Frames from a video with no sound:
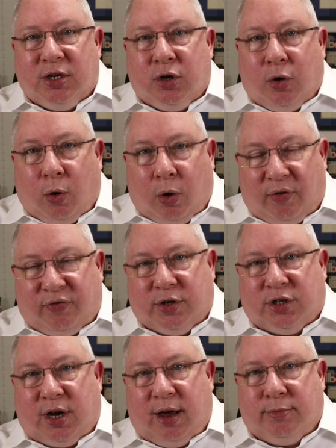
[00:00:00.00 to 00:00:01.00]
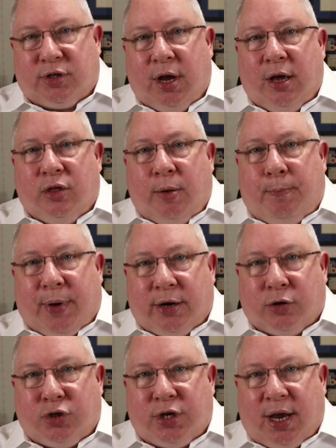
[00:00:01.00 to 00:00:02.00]
oftentimes, the
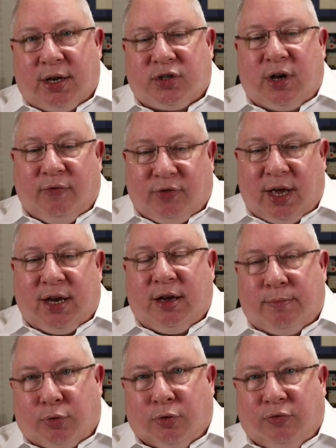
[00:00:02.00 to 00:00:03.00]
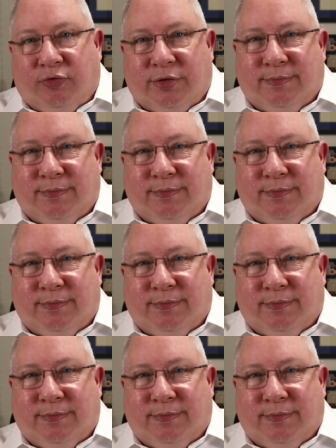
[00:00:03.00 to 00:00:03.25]
better chance of getting approved.